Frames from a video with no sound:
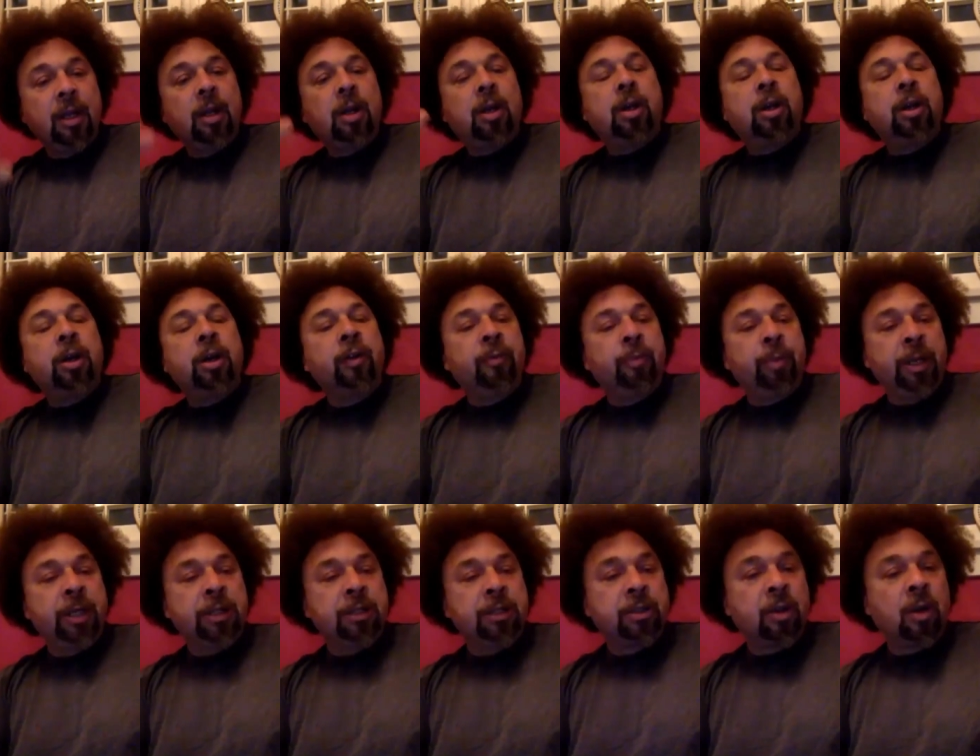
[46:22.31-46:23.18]
could have
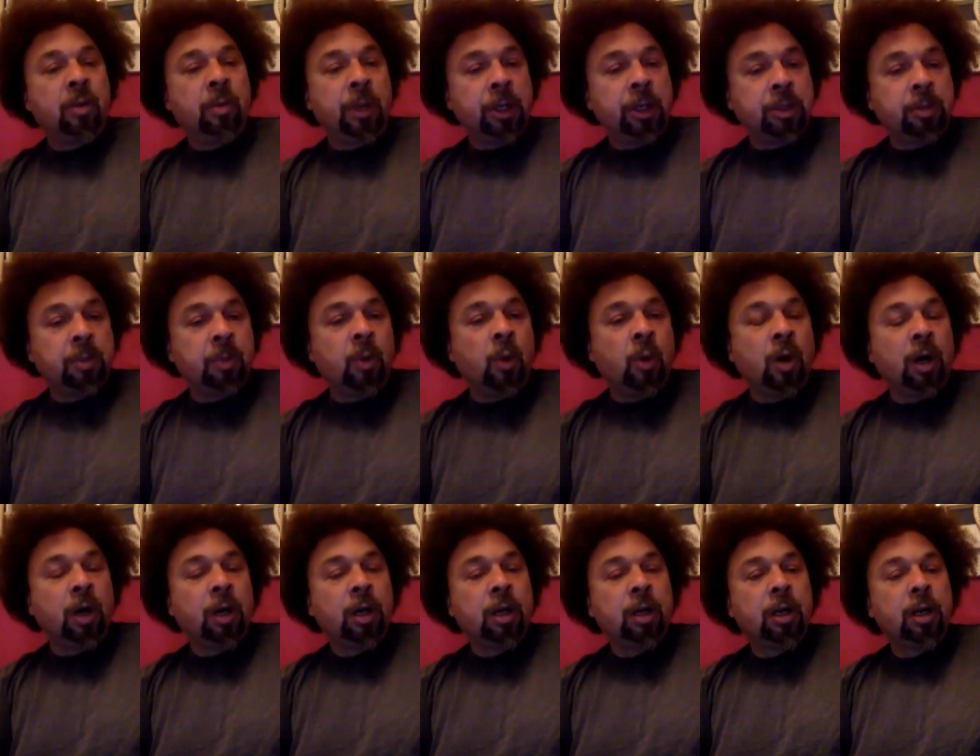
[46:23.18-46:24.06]
been so much
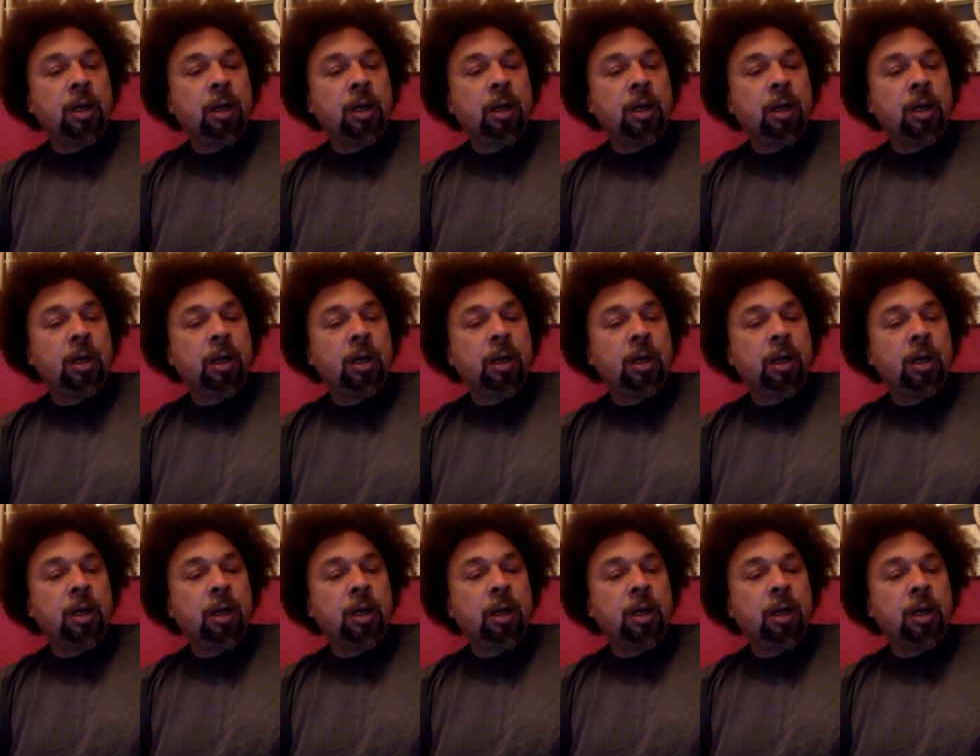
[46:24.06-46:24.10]
more,